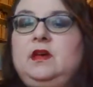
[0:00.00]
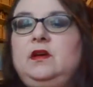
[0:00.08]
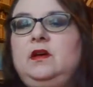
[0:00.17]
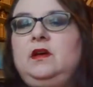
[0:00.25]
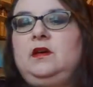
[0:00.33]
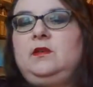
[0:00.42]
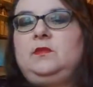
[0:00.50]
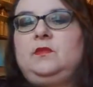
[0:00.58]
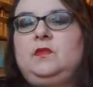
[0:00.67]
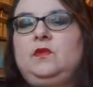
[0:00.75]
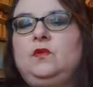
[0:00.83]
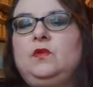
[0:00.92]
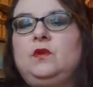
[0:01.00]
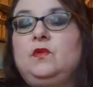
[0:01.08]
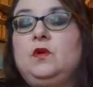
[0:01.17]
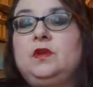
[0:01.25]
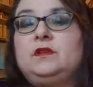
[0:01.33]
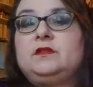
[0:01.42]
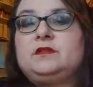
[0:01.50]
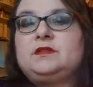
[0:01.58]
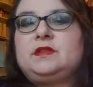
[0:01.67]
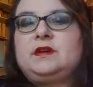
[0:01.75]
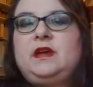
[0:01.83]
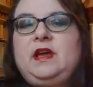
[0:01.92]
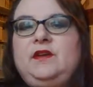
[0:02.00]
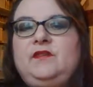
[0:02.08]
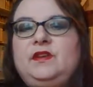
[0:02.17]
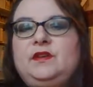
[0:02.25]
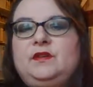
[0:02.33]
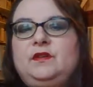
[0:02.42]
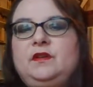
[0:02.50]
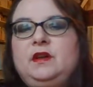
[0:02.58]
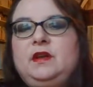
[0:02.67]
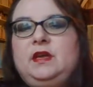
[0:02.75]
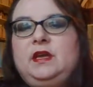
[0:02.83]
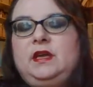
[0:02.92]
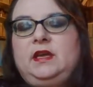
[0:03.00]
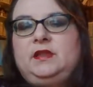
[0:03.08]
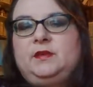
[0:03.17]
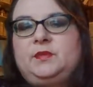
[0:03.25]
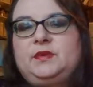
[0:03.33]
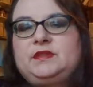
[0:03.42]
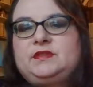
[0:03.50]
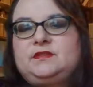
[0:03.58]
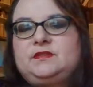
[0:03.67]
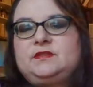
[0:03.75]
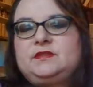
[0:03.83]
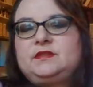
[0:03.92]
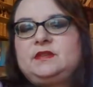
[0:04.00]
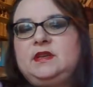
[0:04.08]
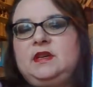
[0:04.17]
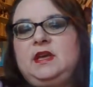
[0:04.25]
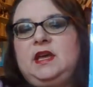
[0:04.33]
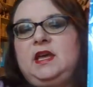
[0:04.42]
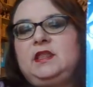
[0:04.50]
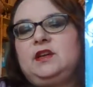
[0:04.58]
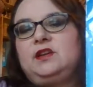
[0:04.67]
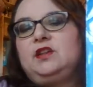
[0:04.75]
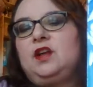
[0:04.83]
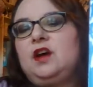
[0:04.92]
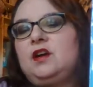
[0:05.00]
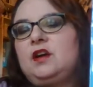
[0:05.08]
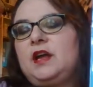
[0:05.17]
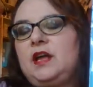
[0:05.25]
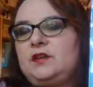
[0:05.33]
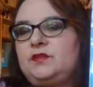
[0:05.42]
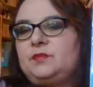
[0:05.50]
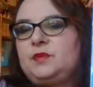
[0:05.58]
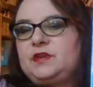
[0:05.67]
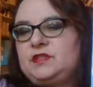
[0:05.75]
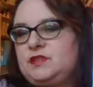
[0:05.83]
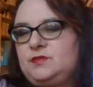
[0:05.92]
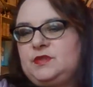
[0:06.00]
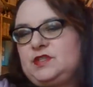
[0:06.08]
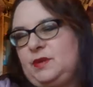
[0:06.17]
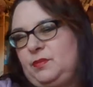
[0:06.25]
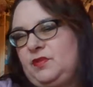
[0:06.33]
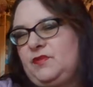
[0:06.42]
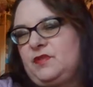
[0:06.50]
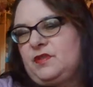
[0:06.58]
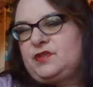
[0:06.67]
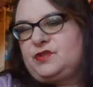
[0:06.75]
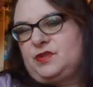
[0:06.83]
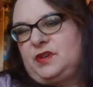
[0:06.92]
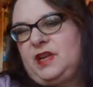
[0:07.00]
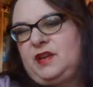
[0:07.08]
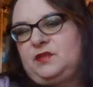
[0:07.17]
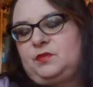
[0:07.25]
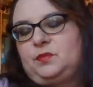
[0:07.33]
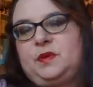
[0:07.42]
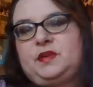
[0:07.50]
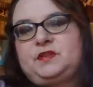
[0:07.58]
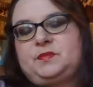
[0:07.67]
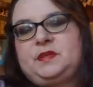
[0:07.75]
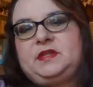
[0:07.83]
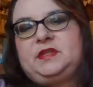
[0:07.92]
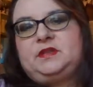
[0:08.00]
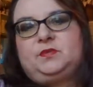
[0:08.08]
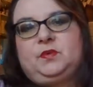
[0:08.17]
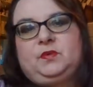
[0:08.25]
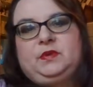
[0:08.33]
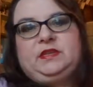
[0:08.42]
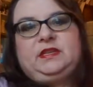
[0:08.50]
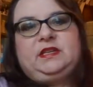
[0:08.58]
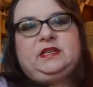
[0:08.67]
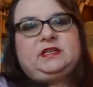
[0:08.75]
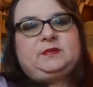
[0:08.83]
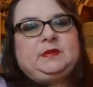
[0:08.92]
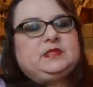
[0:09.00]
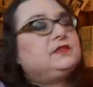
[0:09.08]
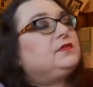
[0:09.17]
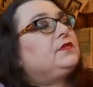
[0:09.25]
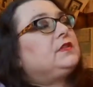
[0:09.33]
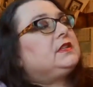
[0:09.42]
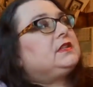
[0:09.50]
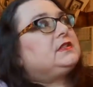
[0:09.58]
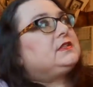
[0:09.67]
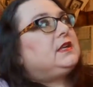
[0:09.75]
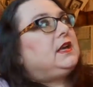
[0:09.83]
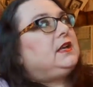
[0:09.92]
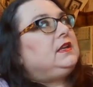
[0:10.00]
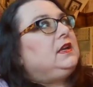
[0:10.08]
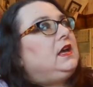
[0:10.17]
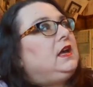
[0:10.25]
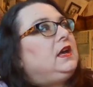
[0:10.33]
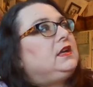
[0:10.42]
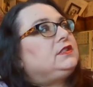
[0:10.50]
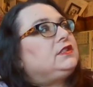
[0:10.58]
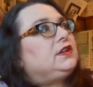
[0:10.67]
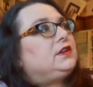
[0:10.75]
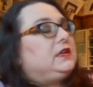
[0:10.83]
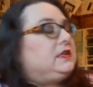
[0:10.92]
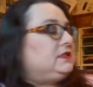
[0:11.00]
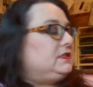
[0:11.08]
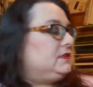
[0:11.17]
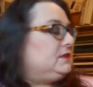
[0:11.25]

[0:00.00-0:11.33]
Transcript: um, or oils. They're heavier in the bristles. And they're longer handled brushes, which I prefer a short handled brush, but these were really inexpensive for this set at Jerry's.